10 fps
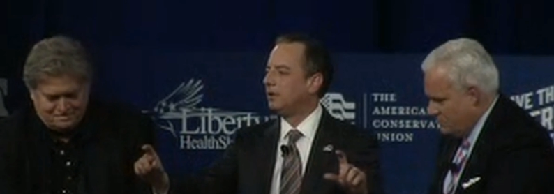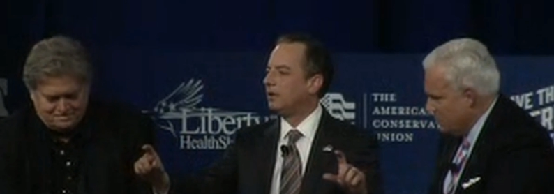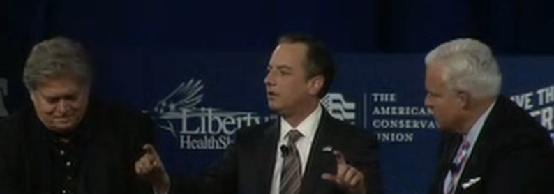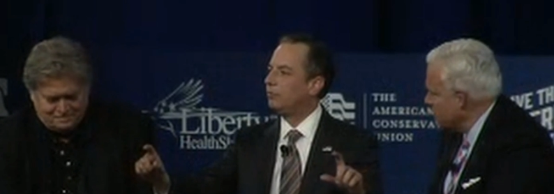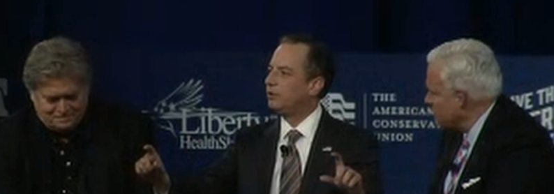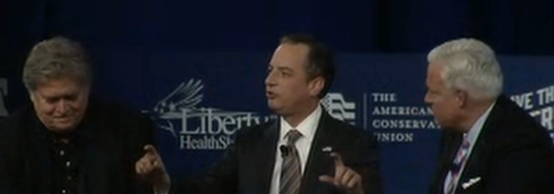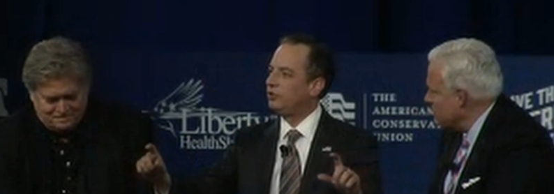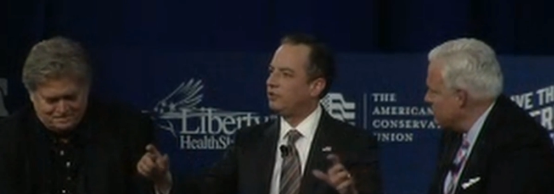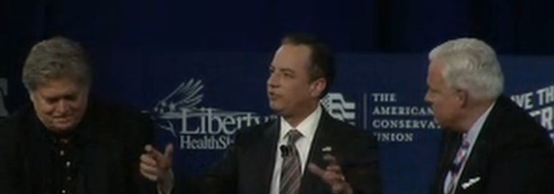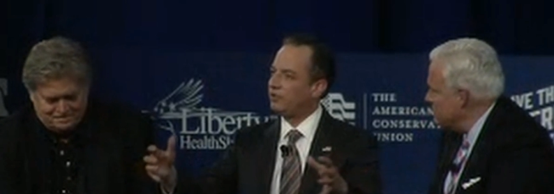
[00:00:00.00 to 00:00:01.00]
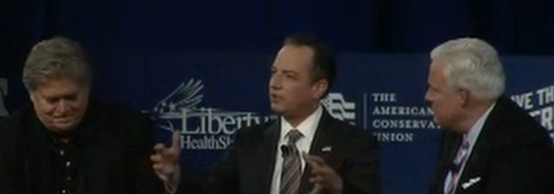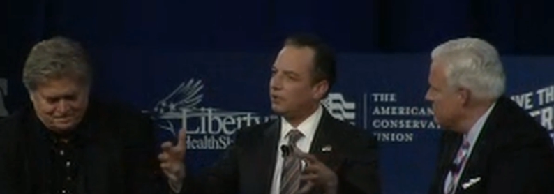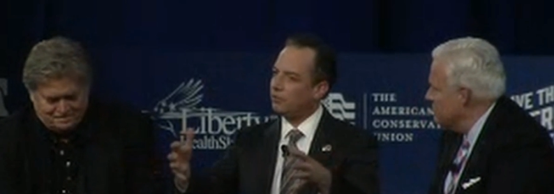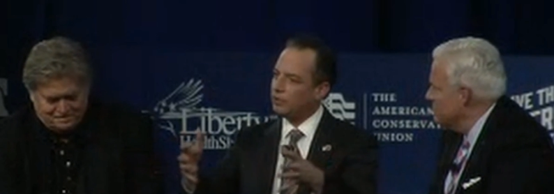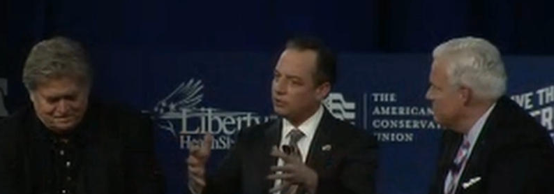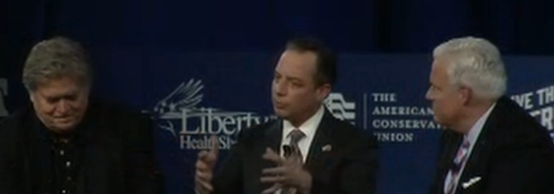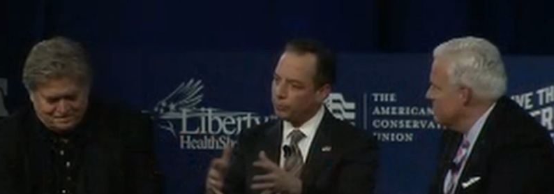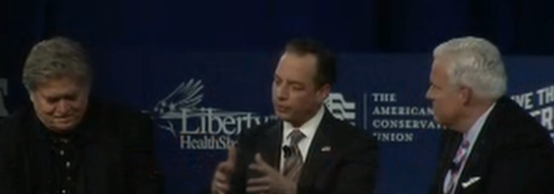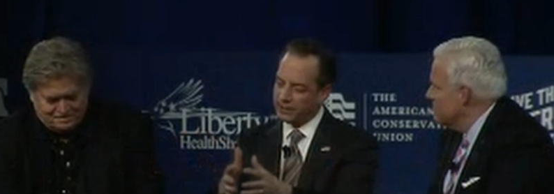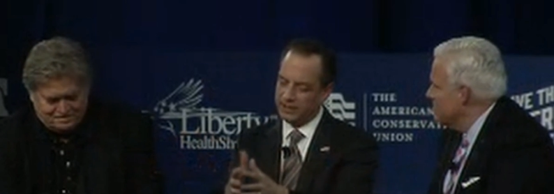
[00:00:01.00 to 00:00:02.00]
Speaker 1: uh, which is when you
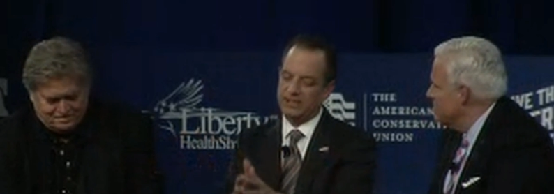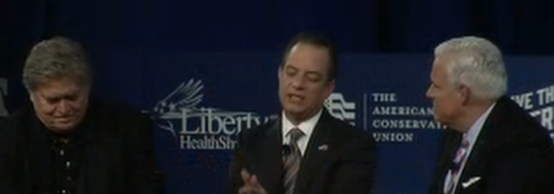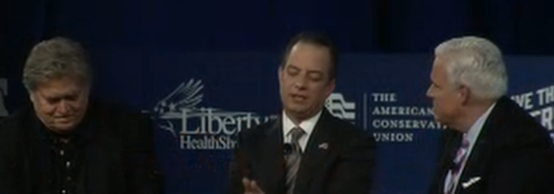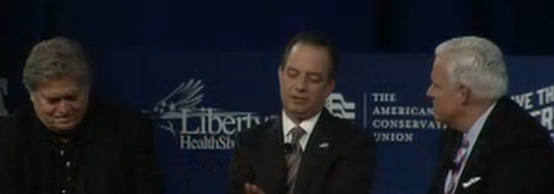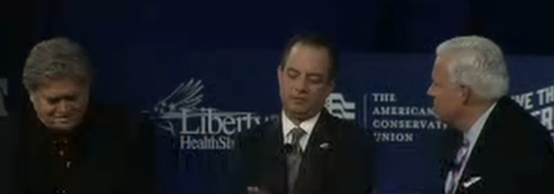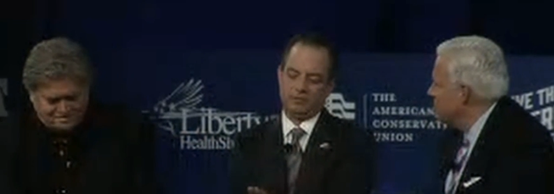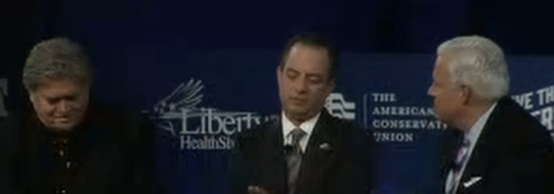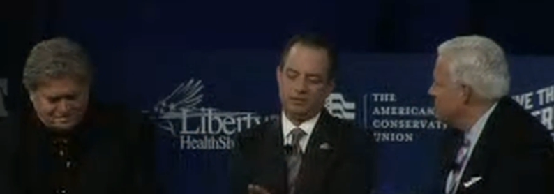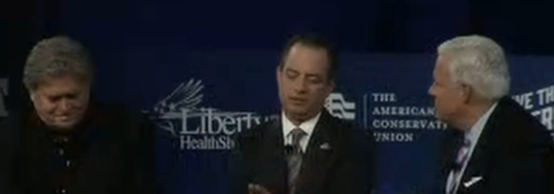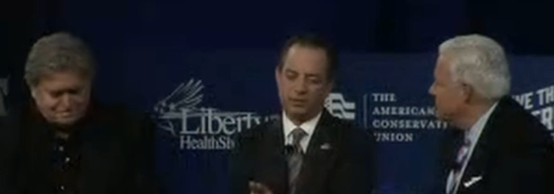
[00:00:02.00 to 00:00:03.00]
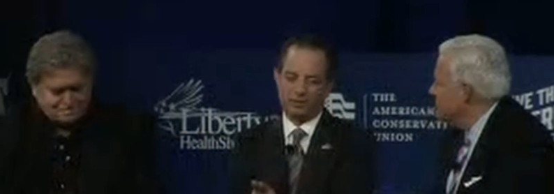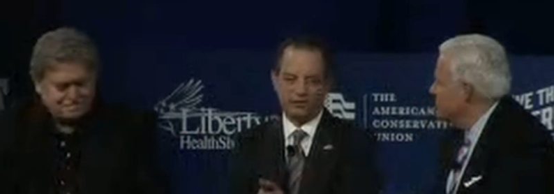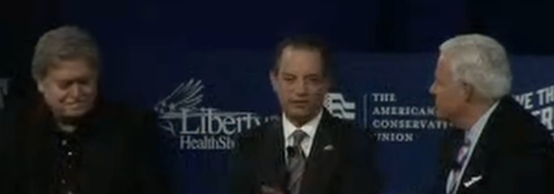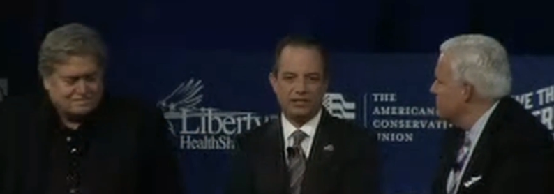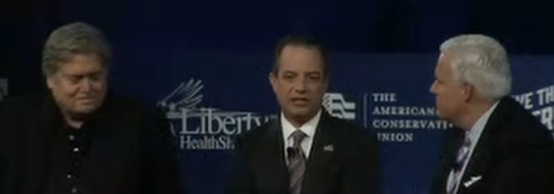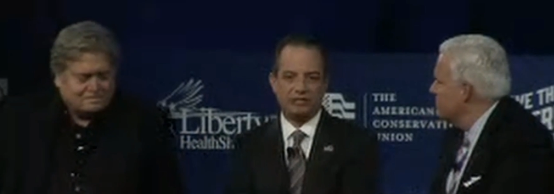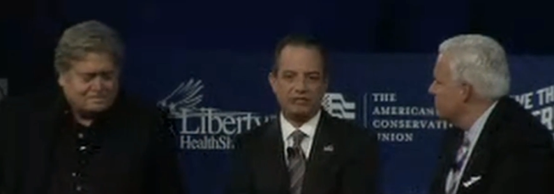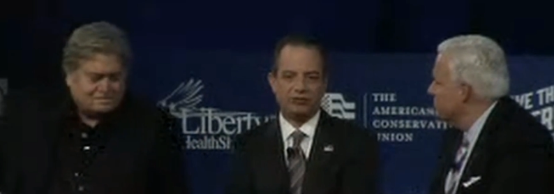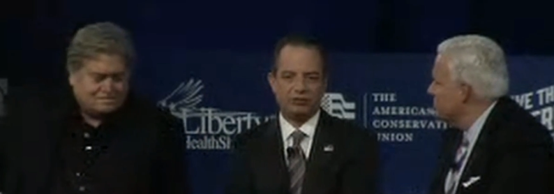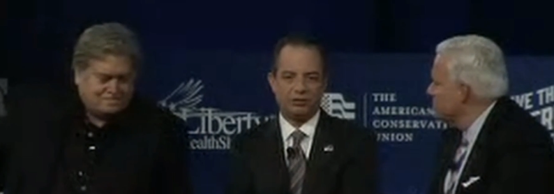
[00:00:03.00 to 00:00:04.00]
bring together, and what this
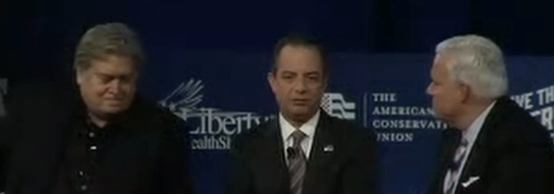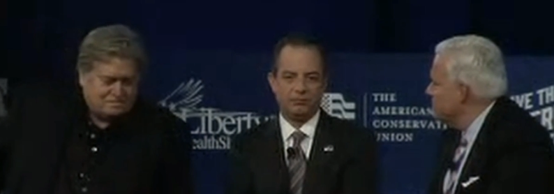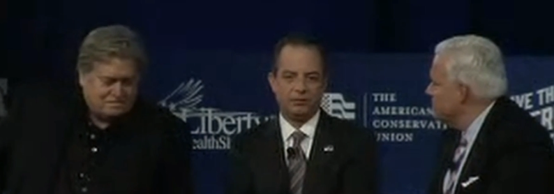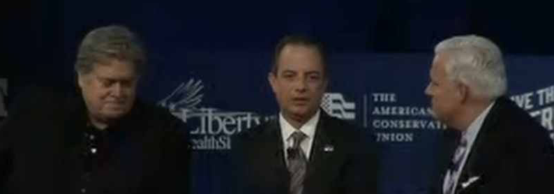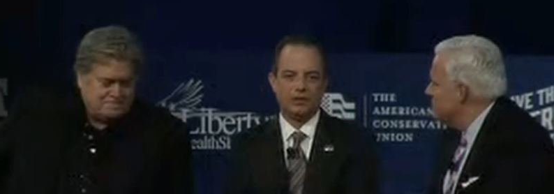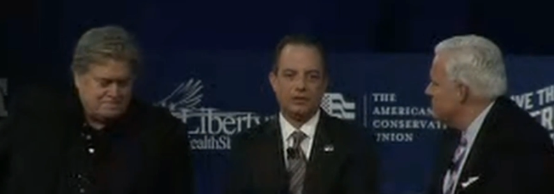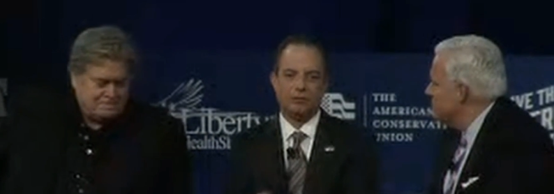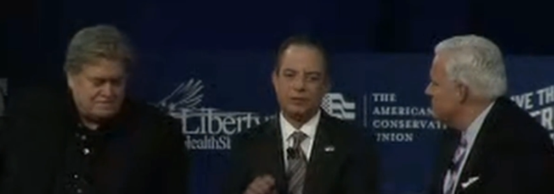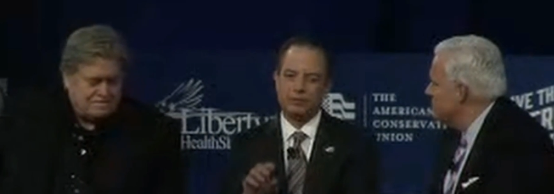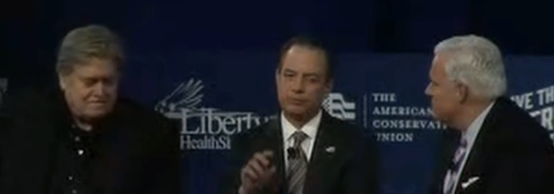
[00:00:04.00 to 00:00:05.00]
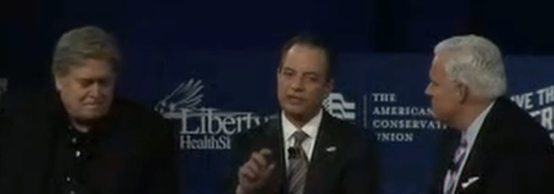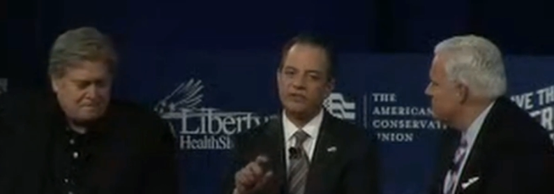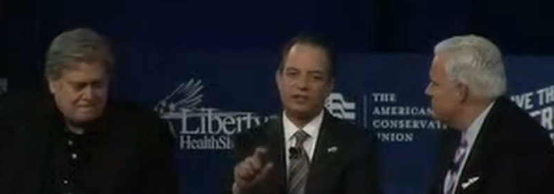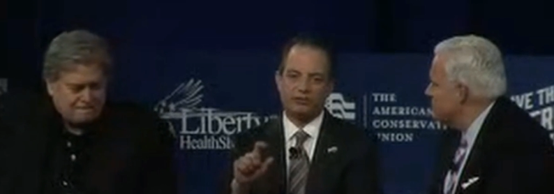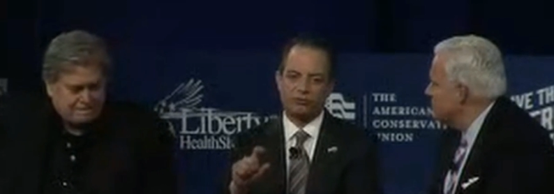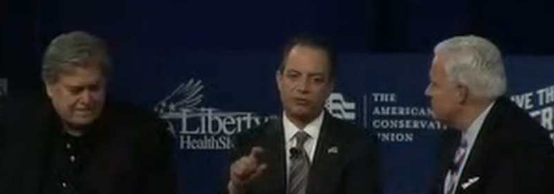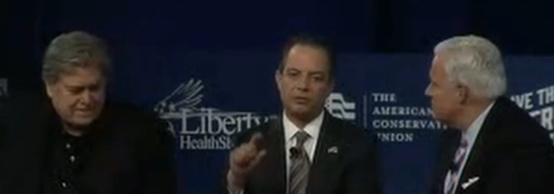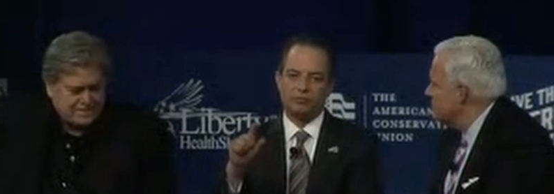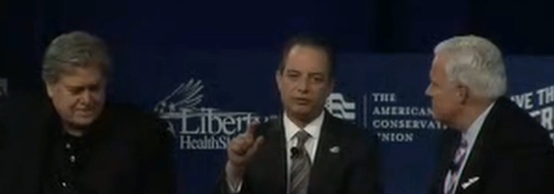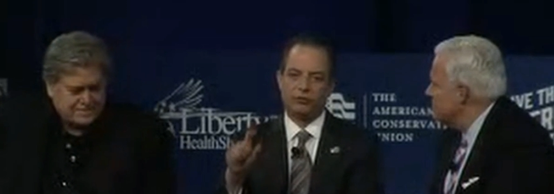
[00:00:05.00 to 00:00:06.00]
election showed, and what President
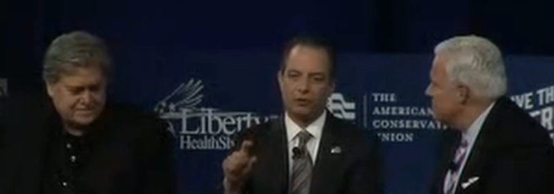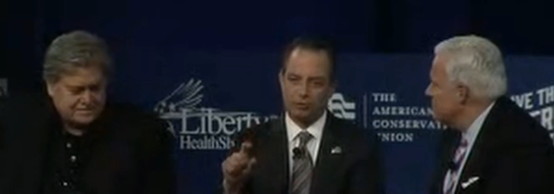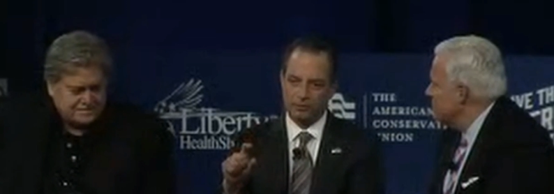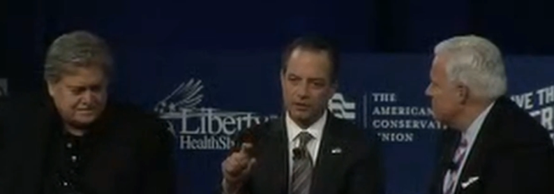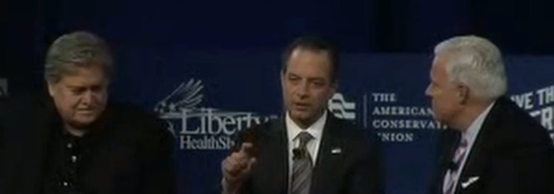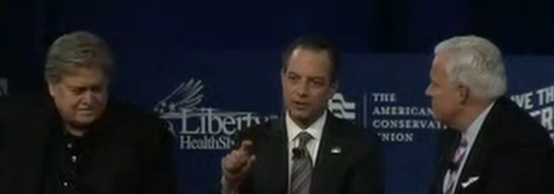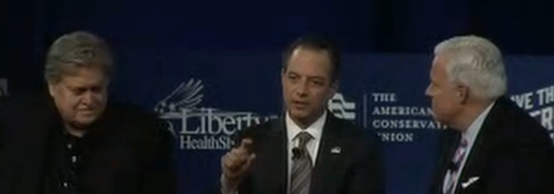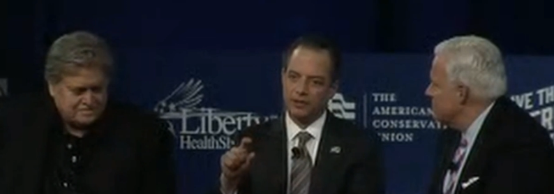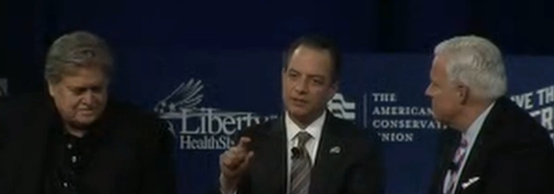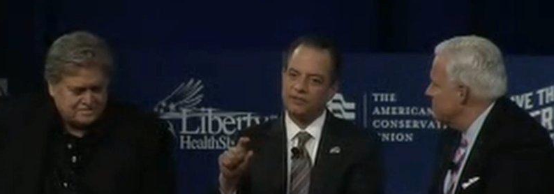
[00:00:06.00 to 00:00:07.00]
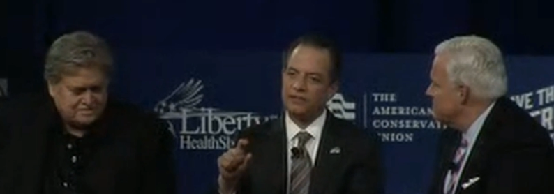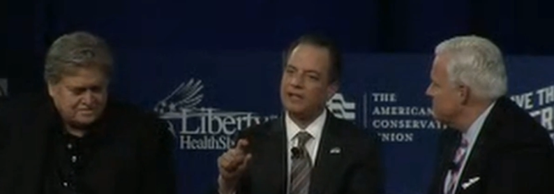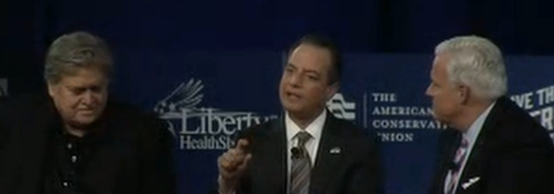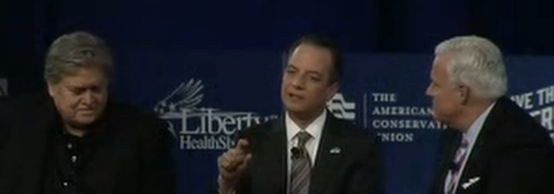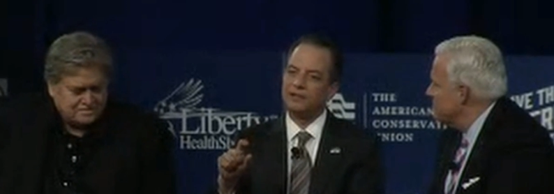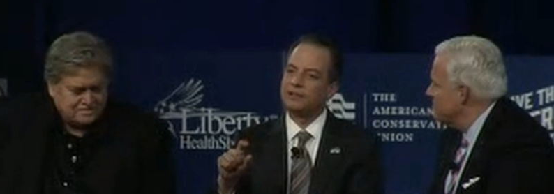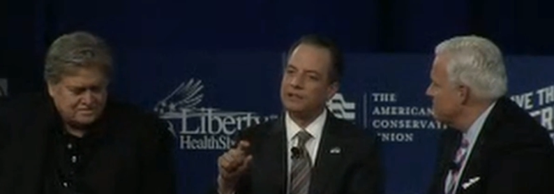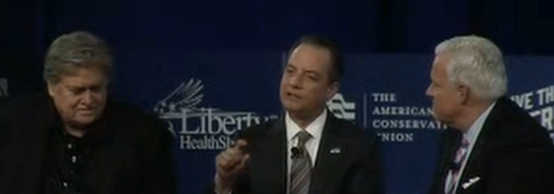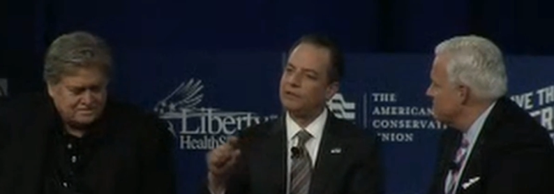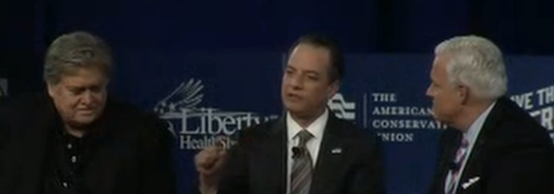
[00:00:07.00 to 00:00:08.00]
Trump showed, and let's not
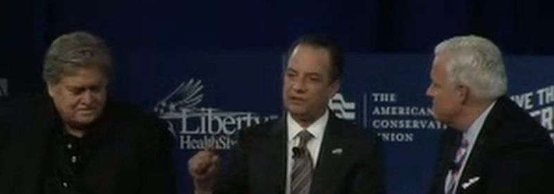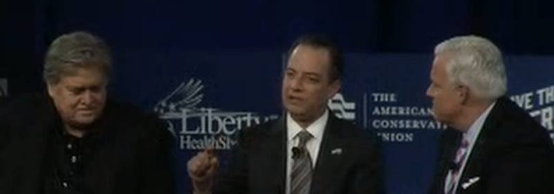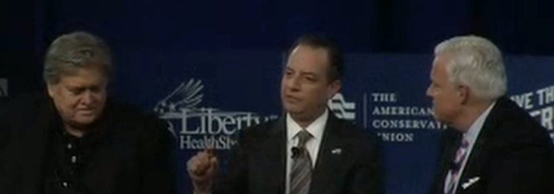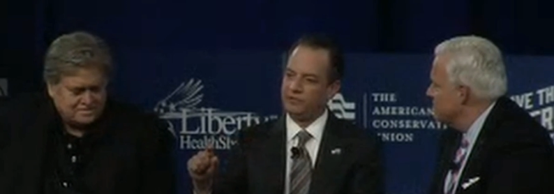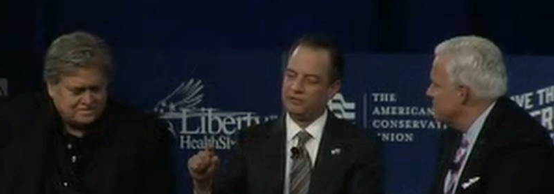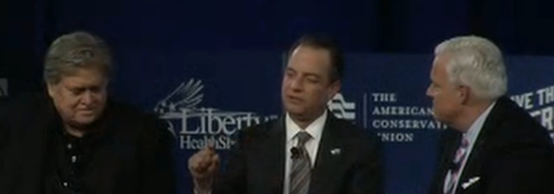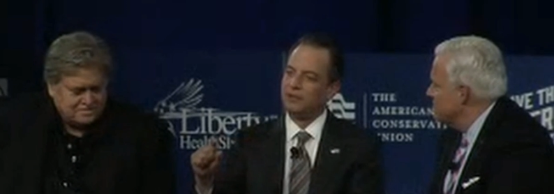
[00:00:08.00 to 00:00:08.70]
kid ourselves.